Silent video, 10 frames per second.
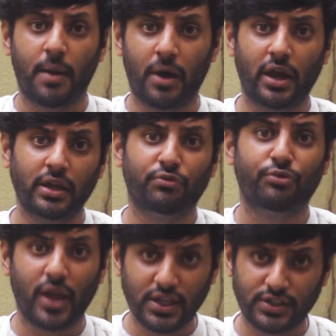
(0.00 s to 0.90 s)
Am
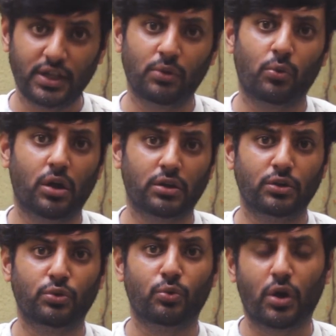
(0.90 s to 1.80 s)
I wasting
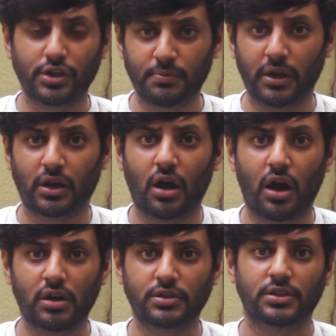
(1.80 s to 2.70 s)
water to wash my
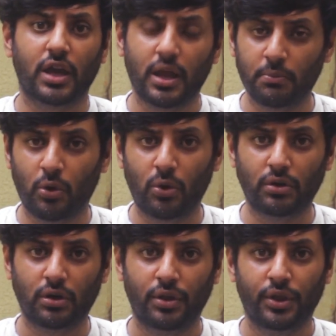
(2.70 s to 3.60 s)
cars and
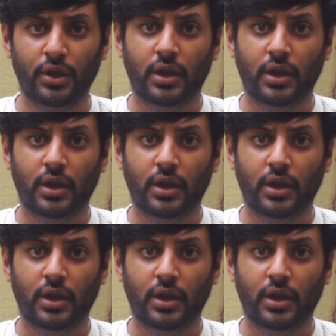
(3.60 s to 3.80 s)
more?